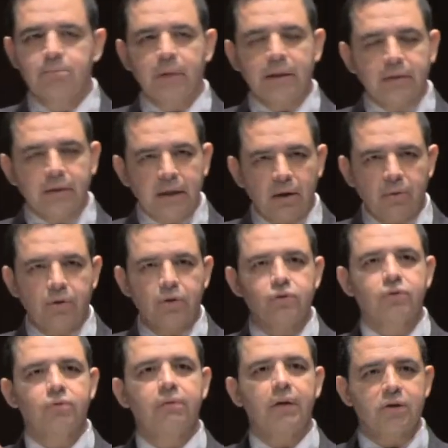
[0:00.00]
But
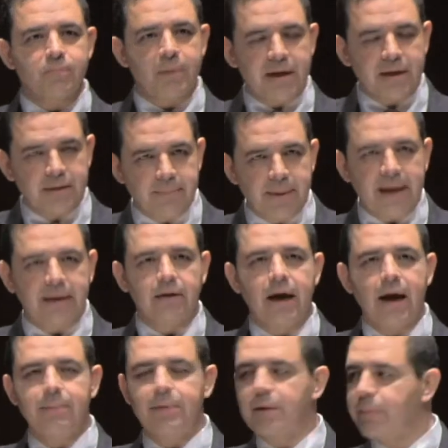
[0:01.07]
there's been a debate:
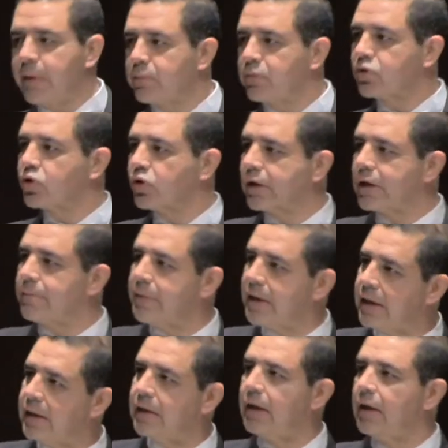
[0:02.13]
how many people should come
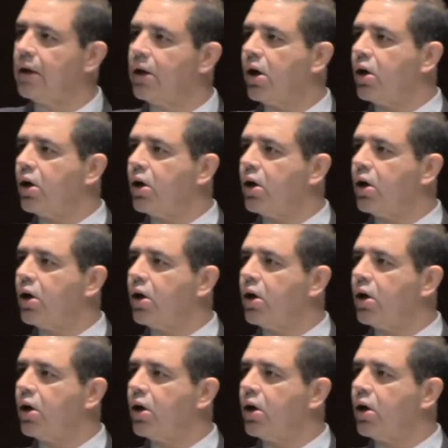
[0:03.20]
in,